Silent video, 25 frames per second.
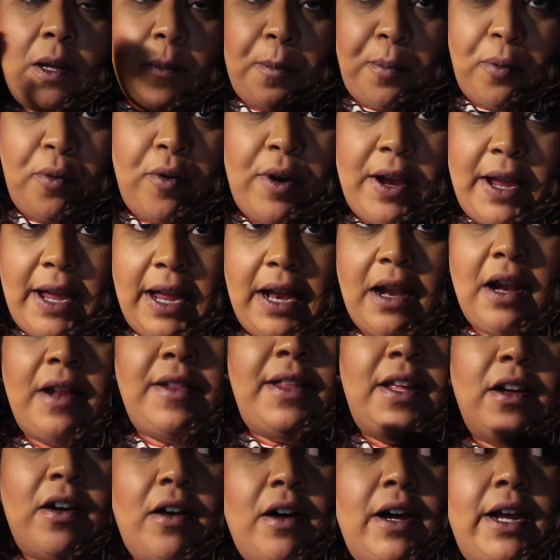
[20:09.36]
Capri,
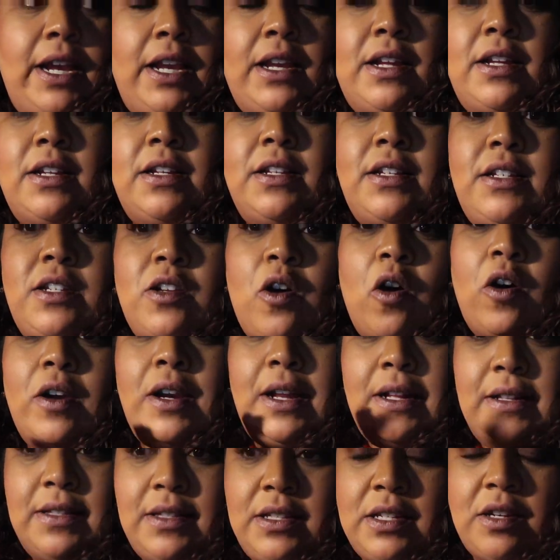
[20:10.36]
like, the island,
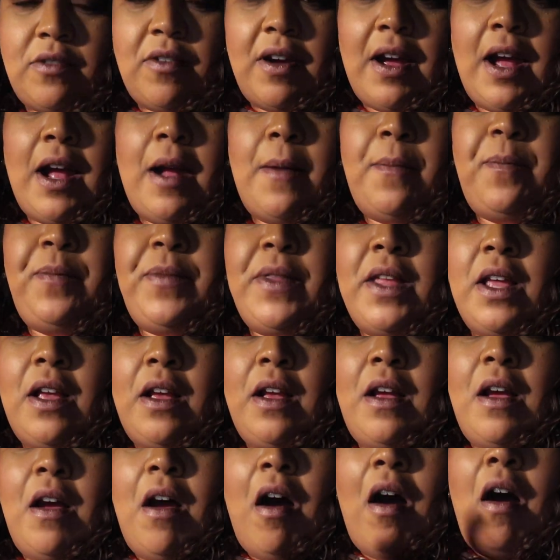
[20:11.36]
on Instagram,
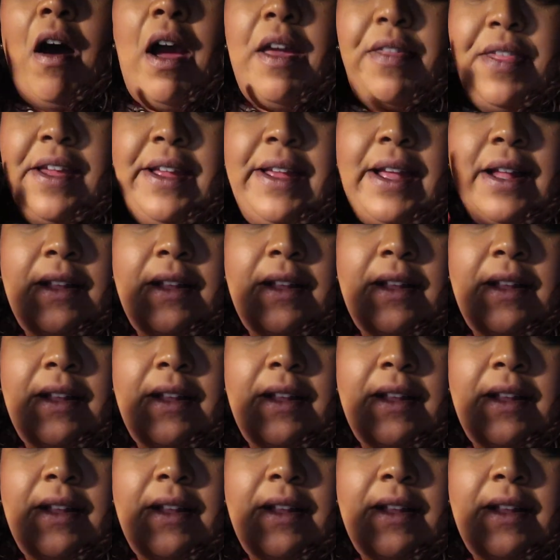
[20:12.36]
I think